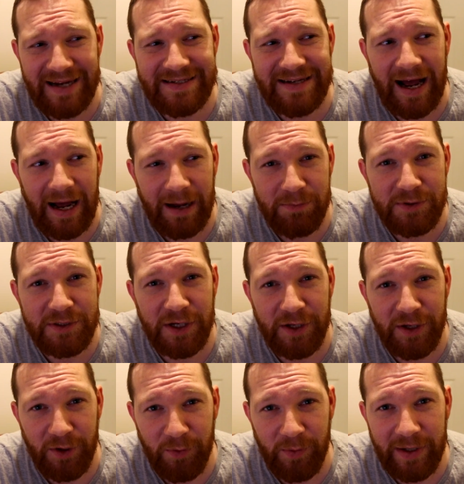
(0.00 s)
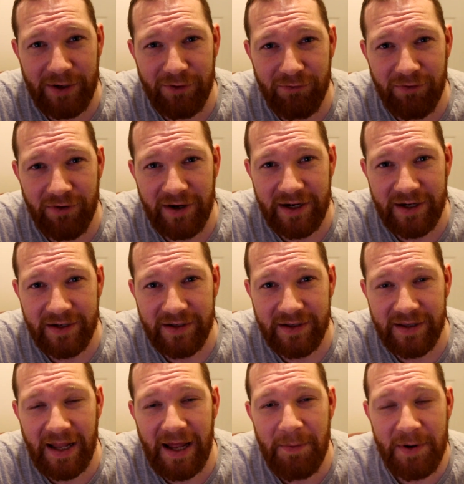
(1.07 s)
It's absolutely unreal.
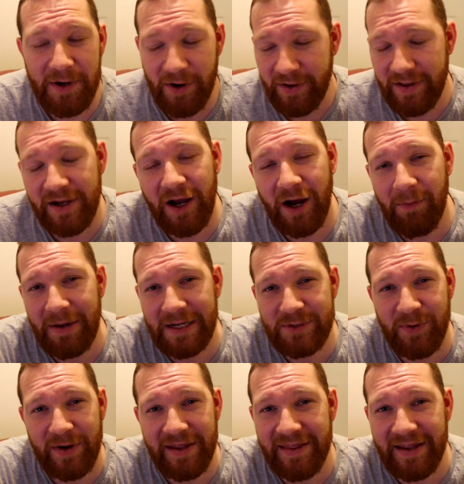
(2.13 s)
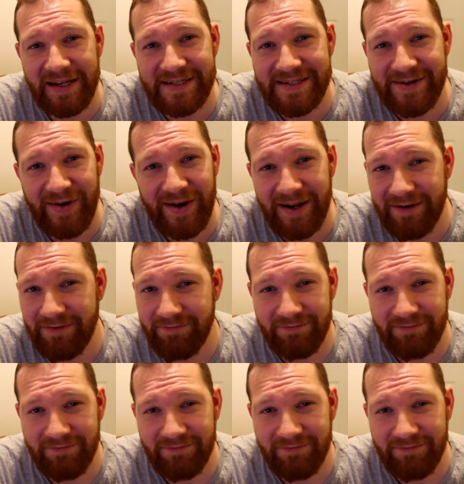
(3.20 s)
Let me know in the comments what you think to it.